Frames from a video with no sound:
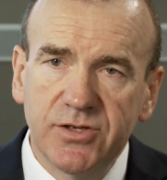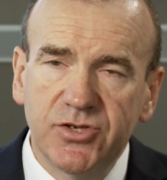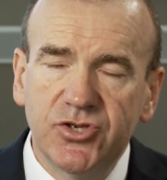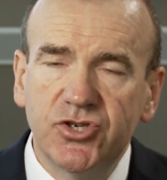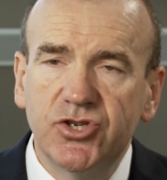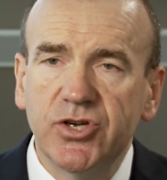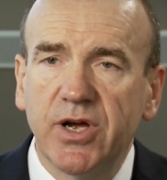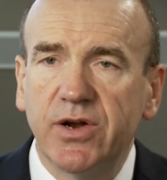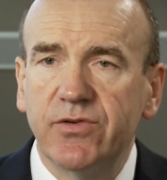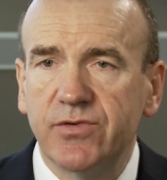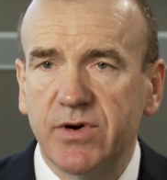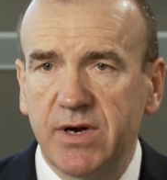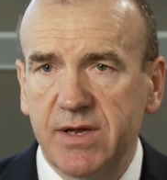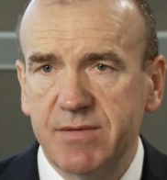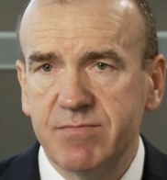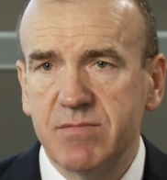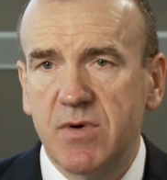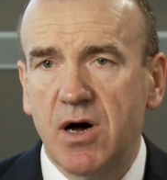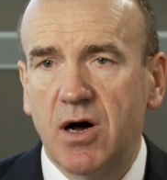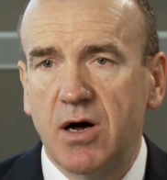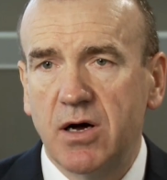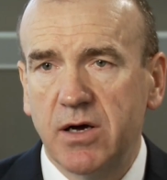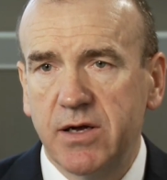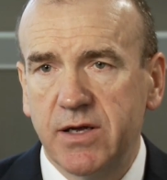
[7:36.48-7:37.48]
generally
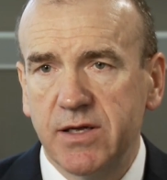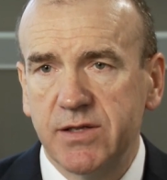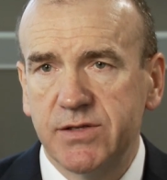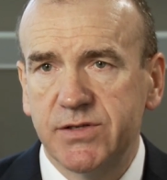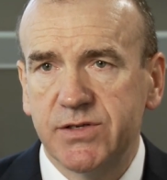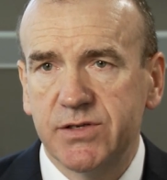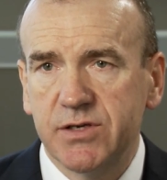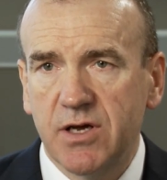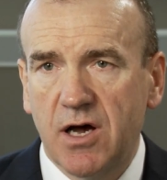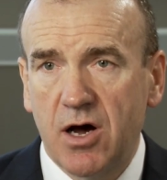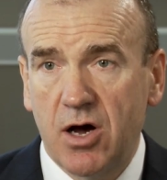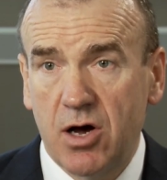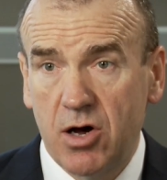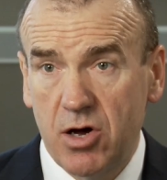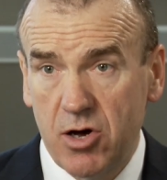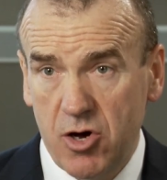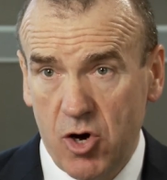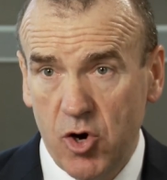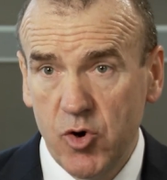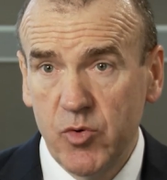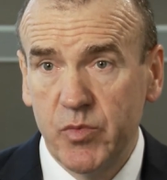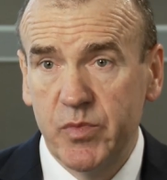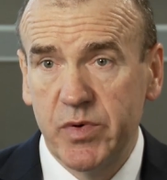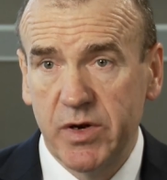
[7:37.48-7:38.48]
markets are
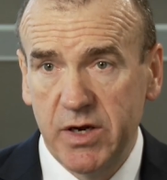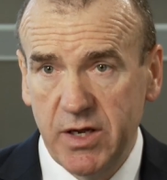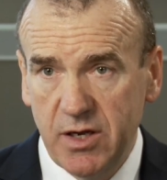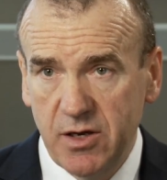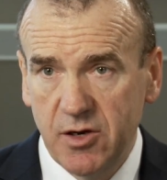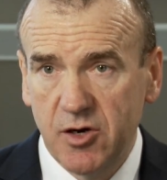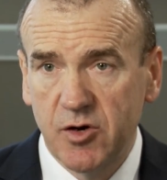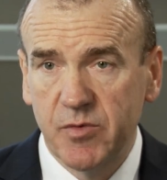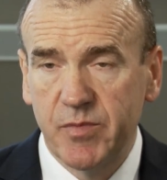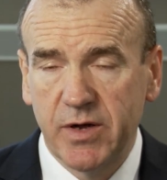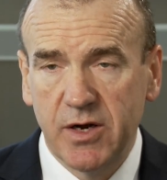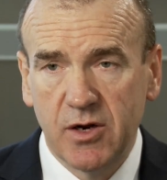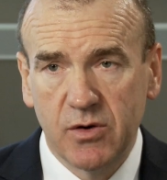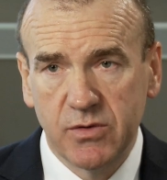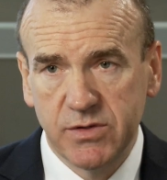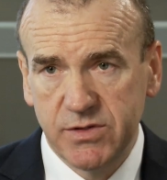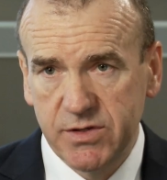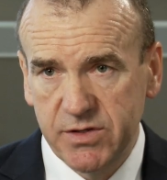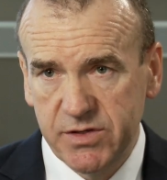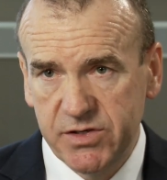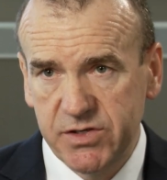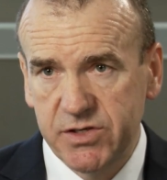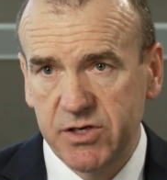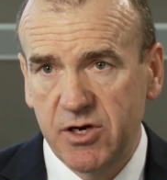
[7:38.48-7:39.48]
opening up. I know
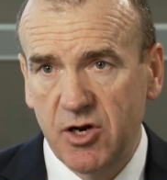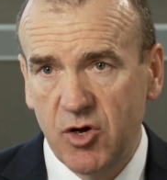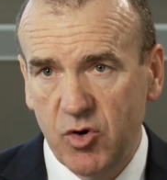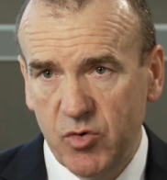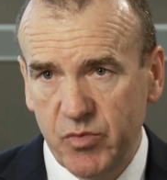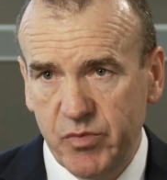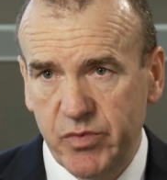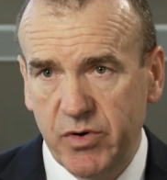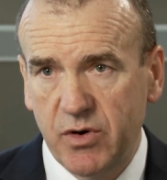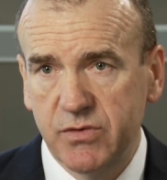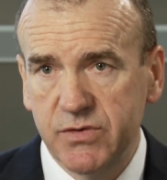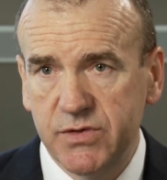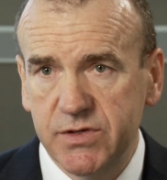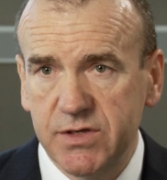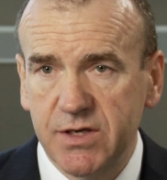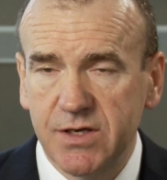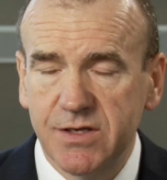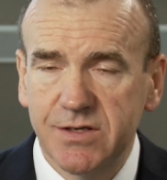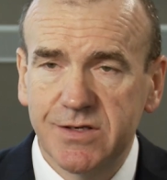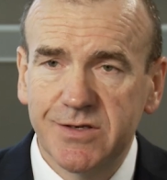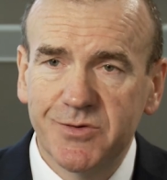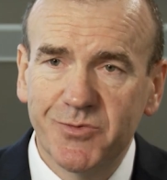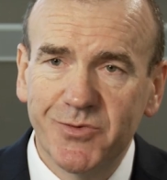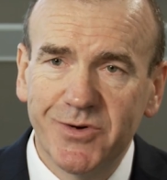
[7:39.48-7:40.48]
it's a slow
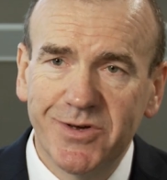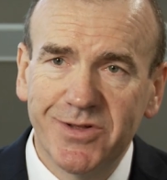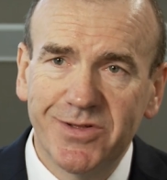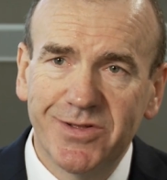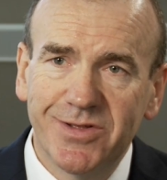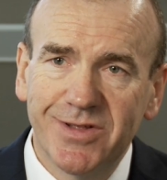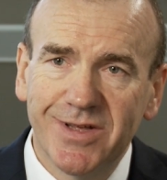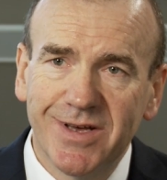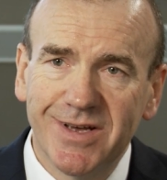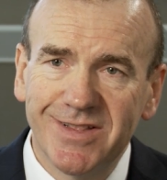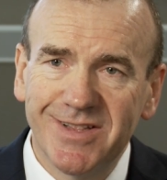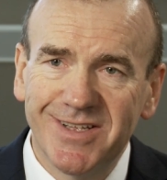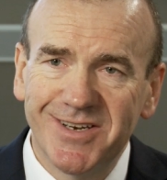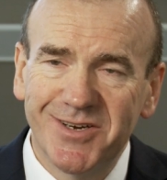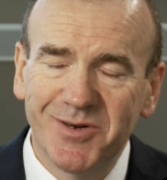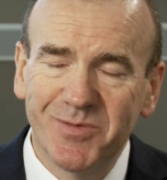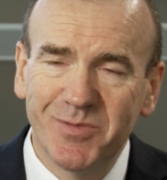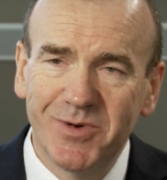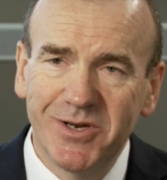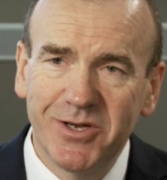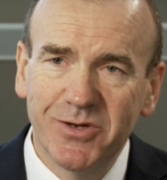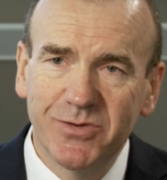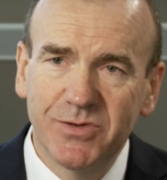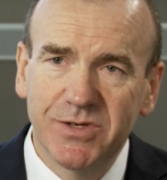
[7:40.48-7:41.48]
process with the
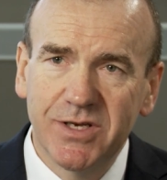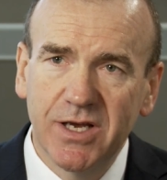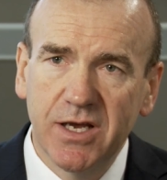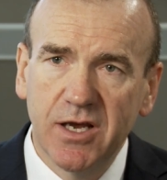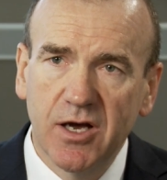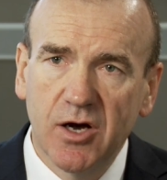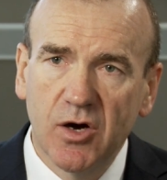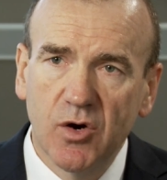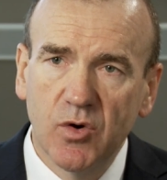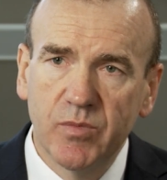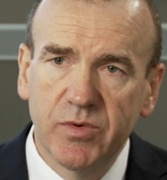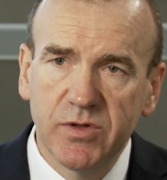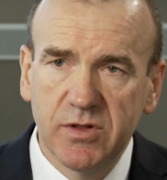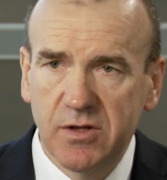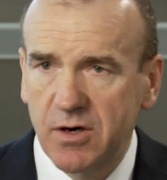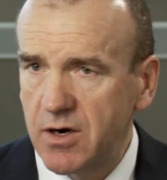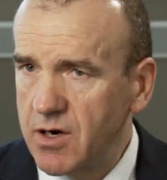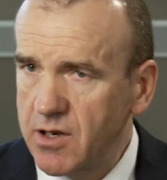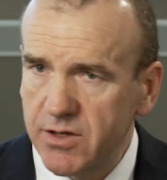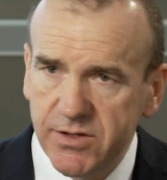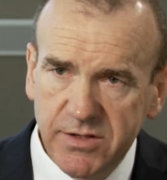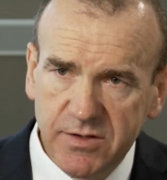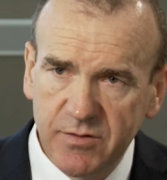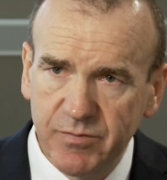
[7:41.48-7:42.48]
WTO, but there
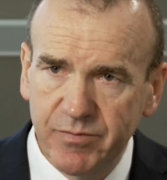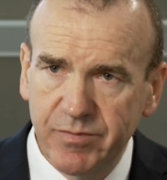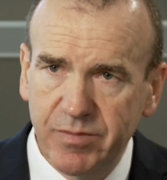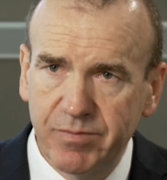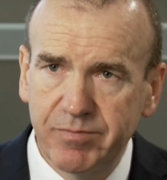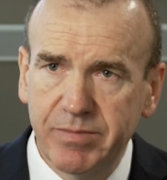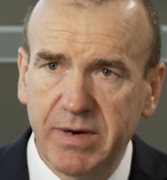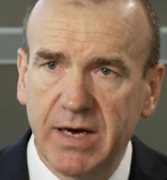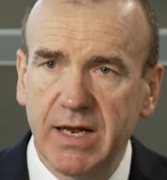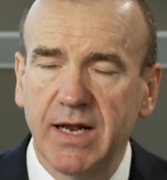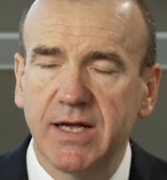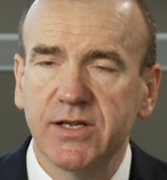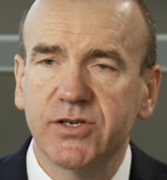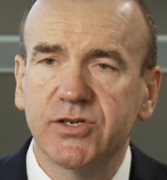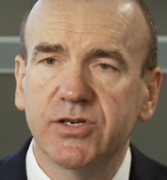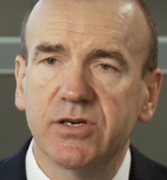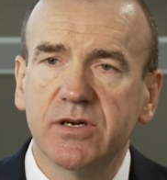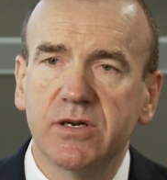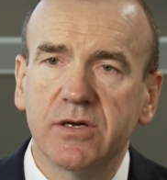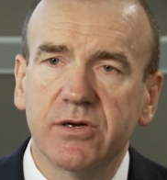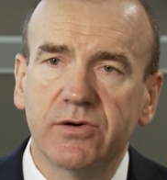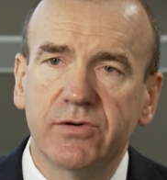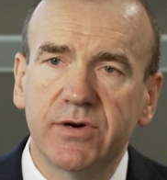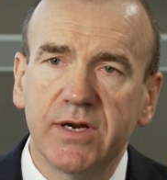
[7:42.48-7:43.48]
are lots of
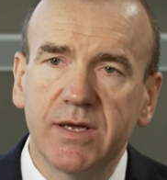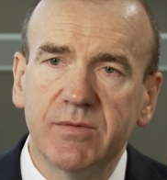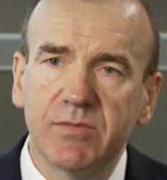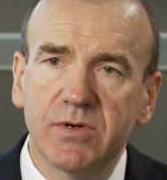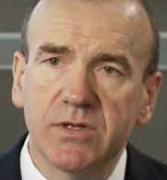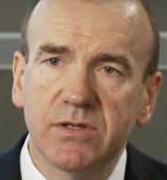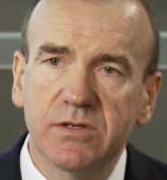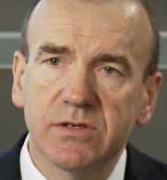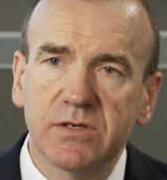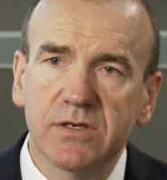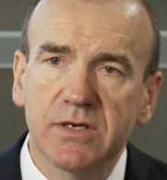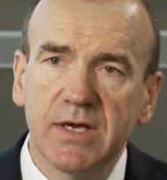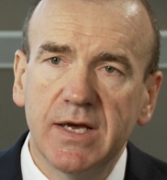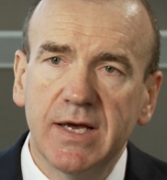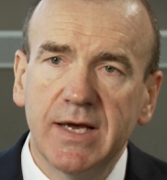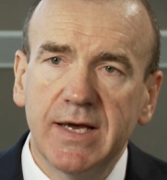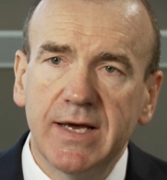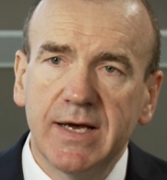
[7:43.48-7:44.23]
bilateral agreements.